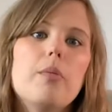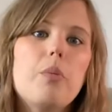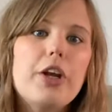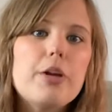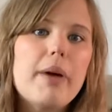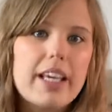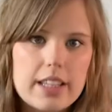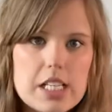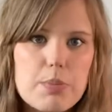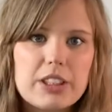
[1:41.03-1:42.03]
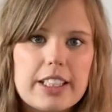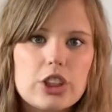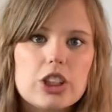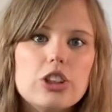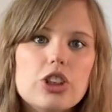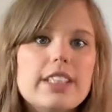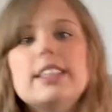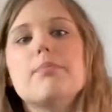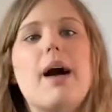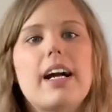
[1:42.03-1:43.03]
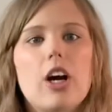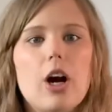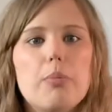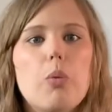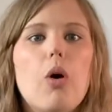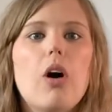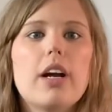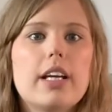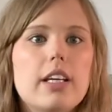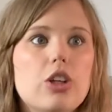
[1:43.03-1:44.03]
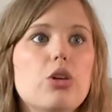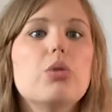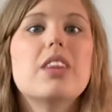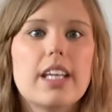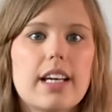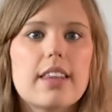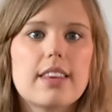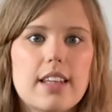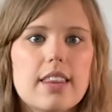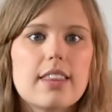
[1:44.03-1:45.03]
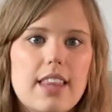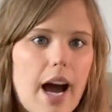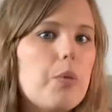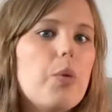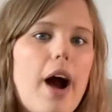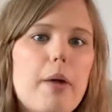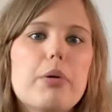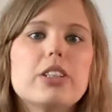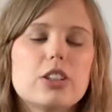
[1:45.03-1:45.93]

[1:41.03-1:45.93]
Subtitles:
When you make these predictions, you need to back up why you think that will happen.